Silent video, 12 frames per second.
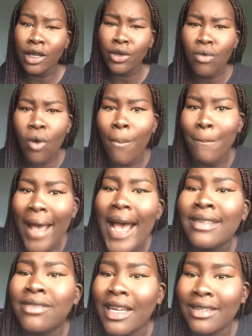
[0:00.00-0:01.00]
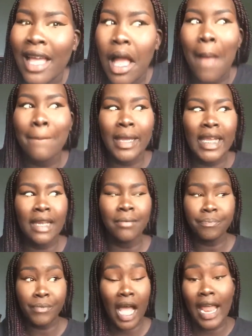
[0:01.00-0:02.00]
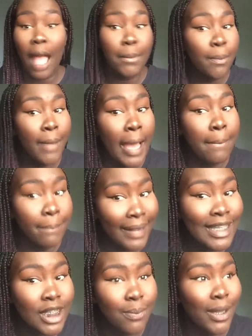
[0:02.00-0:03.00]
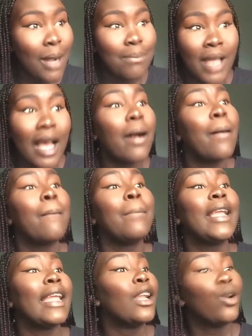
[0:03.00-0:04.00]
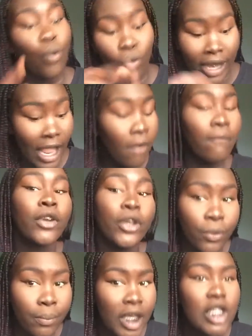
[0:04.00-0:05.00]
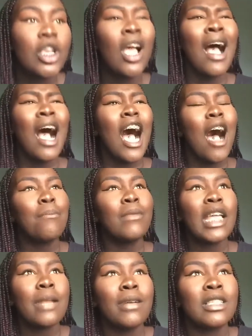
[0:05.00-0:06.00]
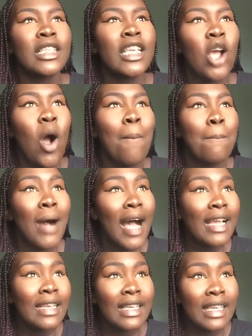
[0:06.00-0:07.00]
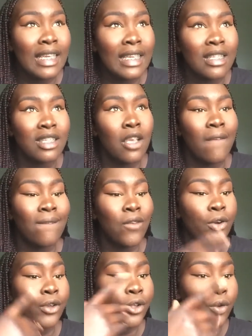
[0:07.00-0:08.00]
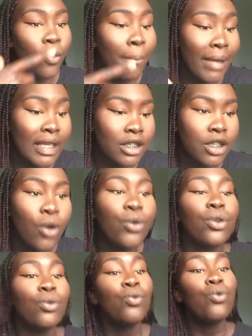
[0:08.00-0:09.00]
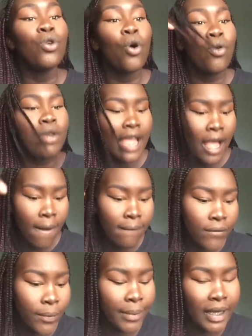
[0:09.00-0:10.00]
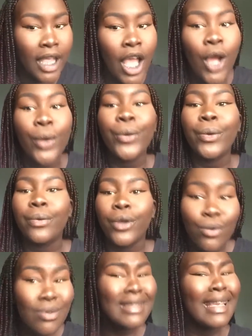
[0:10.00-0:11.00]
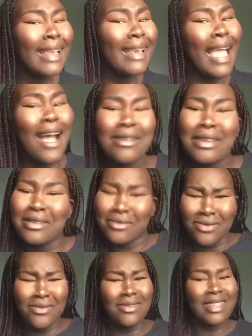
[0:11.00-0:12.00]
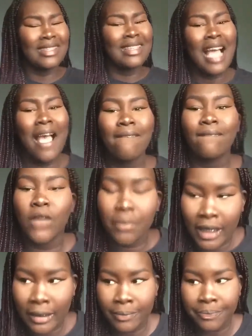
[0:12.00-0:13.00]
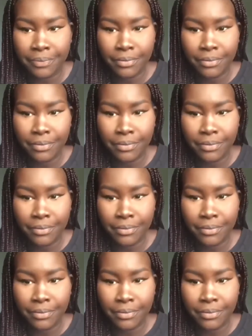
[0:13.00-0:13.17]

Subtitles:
thought you were bad like that. I mean, I am a bad bitch, but I'm not gonna go down for you, bitch. I'm not about to get on my knees for you, bitch. No, you go down for me. You stay down and do the time for me.